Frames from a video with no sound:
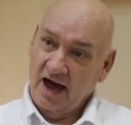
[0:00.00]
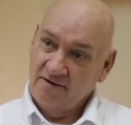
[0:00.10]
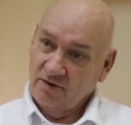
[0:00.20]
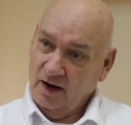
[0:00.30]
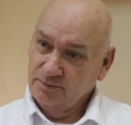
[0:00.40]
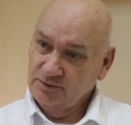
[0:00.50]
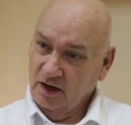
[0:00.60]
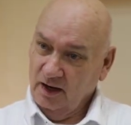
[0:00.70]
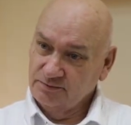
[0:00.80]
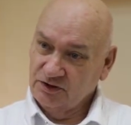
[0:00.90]
have ob
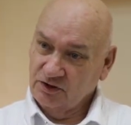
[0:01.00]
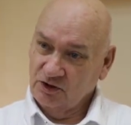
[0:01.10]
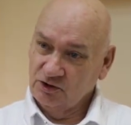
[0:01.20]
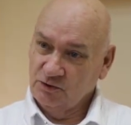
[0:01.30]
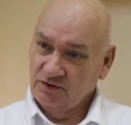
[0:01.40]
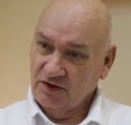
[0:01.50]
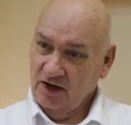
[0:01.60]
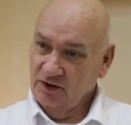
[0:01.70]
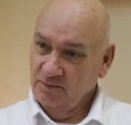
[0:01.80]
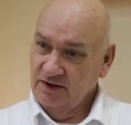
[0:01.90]
obstacles with
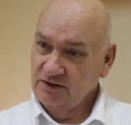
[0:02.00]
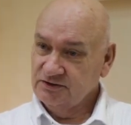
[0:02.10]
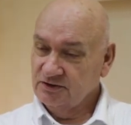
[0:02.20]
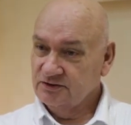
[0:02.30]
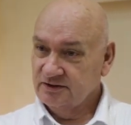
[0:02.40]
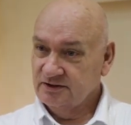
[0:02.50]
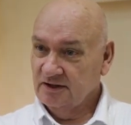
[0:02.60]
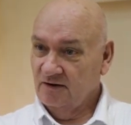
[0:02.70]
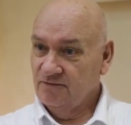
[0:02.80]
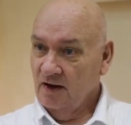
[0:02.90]
other ministers and
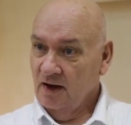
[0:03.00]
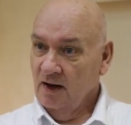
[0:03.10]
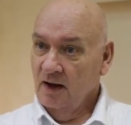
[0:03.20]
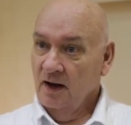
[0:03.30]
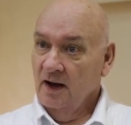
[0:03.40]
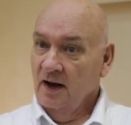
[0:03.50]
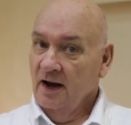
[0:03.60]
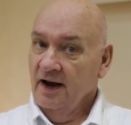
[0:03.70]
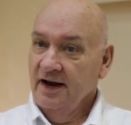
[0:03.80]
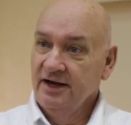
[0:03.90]
stuff,
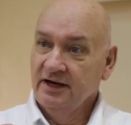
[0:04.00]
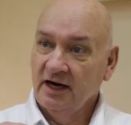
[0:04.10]
he